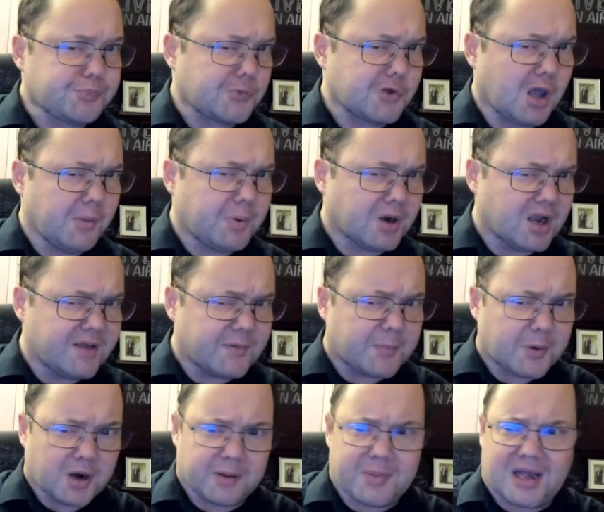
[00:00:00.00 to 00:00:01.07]

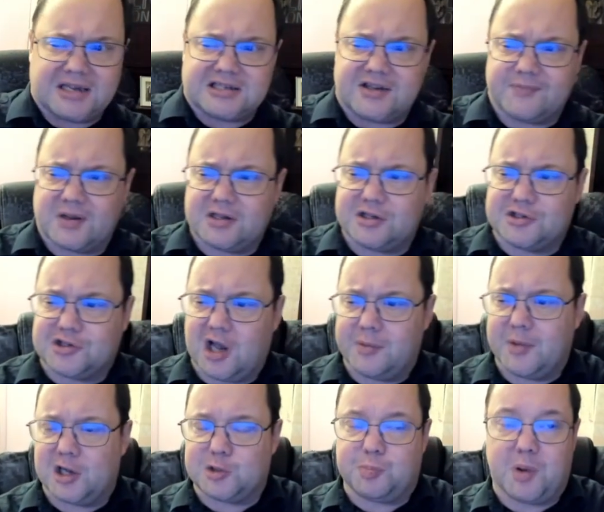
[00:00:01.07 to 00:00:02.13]
Unbelievable, amazing. Thank you so
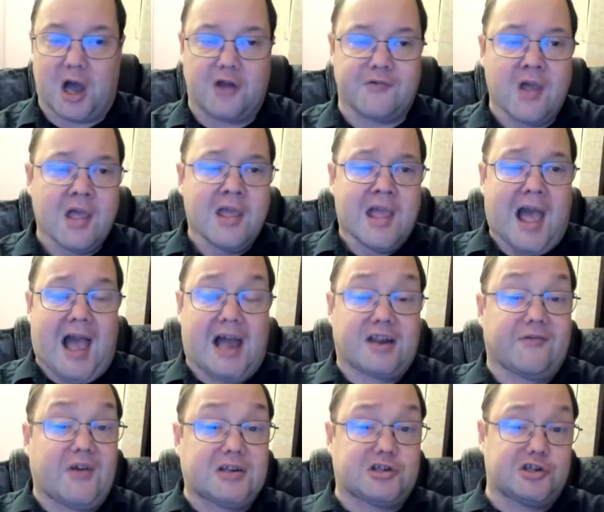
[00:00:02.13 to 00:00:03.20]
much, both. And
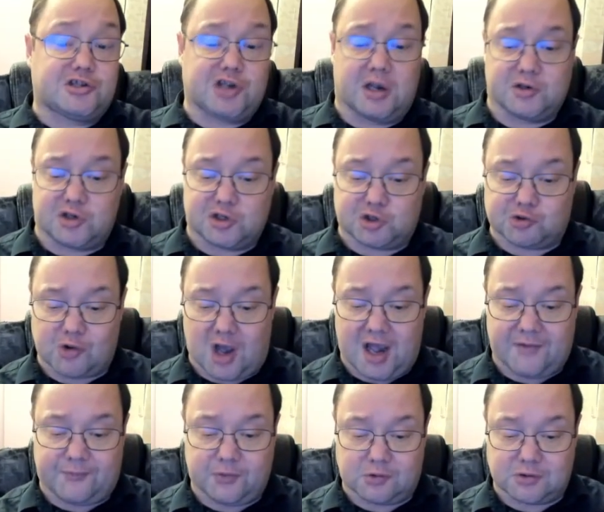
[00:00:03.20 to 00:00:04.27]
thank you so much to
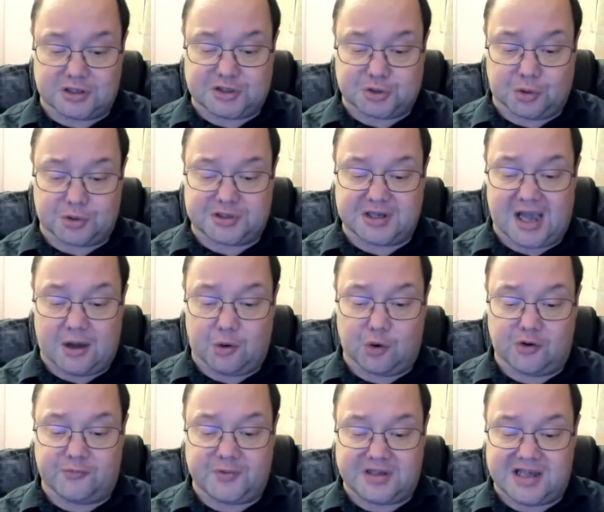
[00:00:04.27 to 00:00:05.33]
Shryan for sorting out
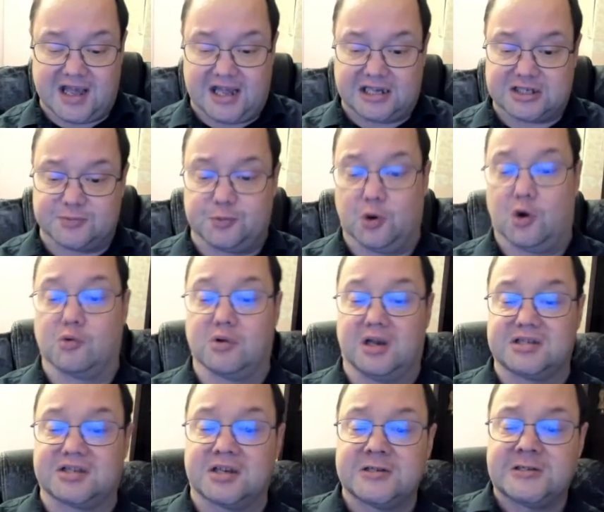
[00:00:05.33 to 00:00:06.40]
all of the years for
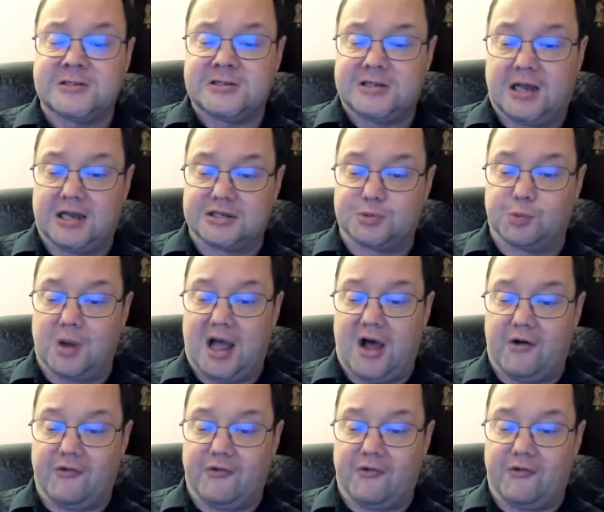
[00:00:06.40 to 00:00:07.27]
us as well